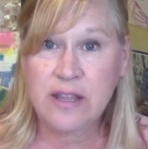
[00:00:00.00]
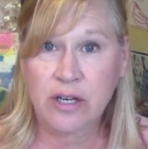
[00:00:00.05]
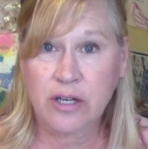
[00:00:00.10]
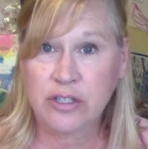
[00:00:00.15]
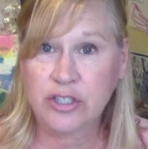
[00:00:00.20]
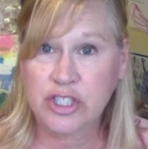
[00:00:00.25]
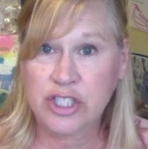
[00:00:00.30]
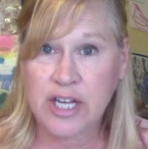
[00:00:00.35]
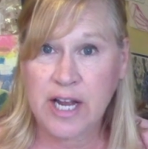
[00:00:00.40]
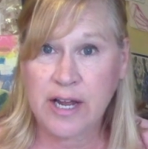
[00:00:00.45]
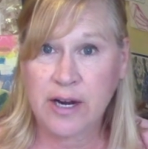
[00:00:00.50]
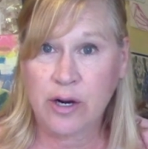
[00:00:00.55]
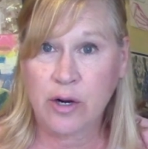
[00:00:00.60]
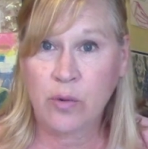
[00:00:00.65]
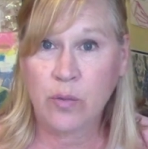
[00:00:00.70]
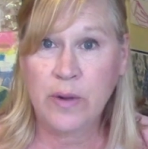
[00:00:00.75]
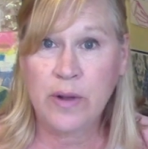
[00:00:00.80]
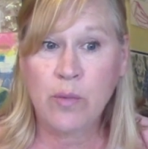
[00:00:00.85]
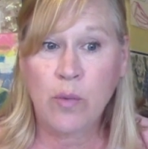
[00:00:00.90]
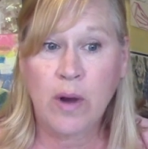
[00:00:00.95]
shadow.
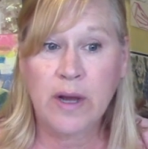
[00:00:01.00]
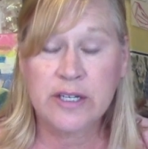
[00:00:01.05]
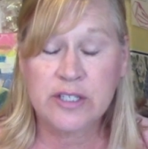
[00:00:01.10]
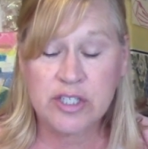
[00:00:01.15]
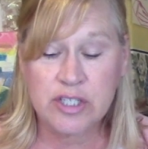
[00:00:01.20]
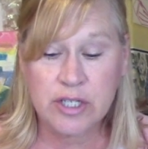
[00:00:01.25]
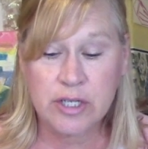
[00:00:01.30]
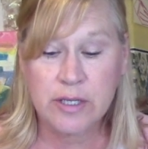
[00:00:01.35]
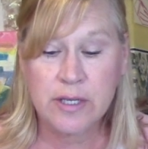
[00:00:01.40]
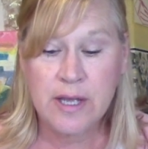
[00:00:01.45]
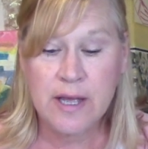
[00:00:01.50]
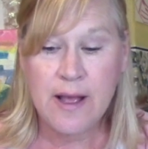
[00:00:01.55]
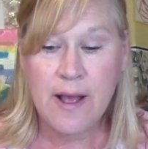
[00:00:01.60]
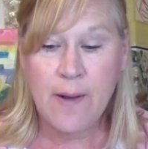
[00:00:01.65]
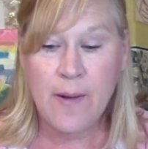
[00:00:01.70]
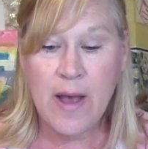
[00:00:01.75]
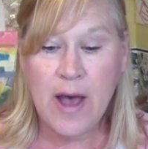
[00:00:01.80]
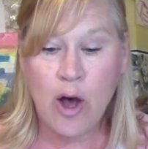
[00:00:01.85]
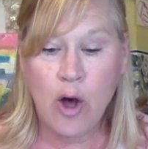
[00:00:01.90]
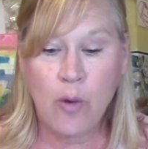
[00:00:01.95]
We want to
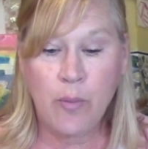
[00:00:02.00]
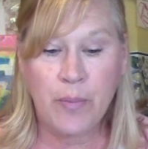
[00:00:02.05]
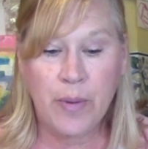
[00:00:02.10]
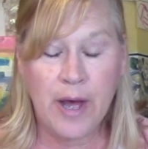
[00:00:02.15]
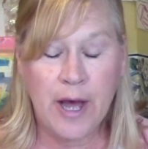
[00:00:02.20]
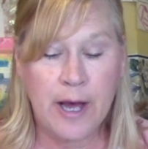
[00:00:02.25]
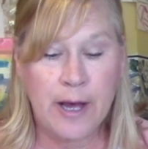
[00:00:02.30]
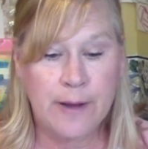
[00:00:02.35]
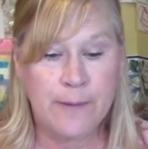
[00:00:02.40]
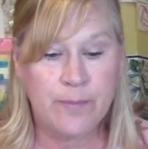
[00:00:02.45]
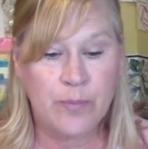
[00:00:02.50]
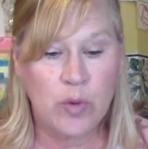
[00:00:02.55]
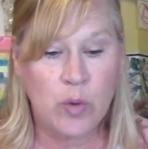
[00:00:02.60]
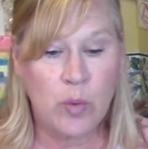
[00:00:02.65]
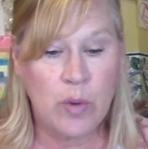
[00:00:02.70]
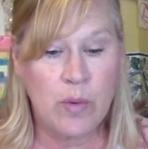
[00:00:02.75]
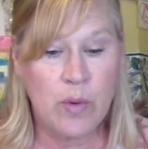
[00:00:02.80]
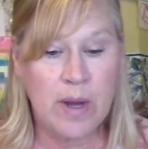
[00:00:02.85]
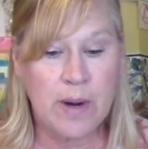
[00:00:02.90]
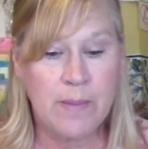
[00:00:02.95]
help,
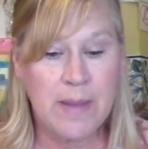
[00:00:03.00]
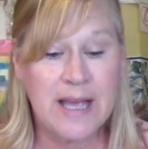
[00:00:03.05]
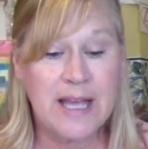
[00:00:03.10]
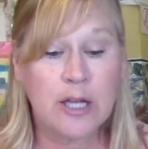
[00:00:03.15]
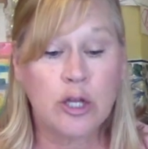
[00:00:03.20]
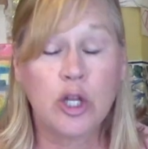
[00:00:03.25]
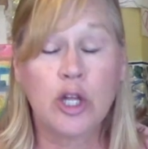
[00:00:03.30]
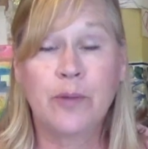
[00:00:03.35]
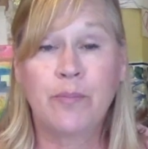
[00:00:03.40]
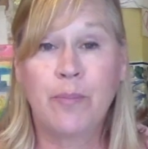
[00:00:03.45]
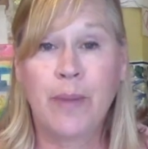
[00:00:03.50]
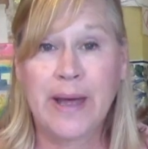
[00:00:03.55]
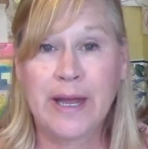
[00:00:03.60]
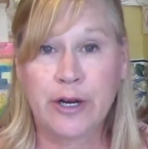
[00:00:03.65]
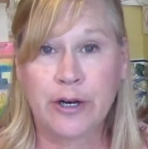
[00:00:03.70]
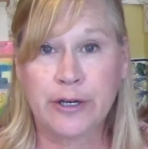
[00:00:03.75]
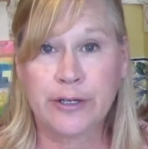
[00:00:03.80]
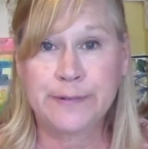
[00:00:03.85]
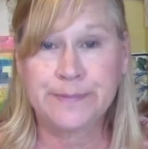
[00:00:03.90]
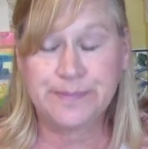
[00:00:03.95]
we want to make it look
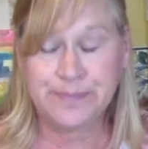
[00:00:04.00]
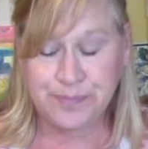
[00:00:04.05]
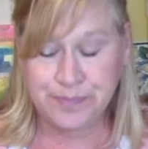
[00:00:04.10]
better.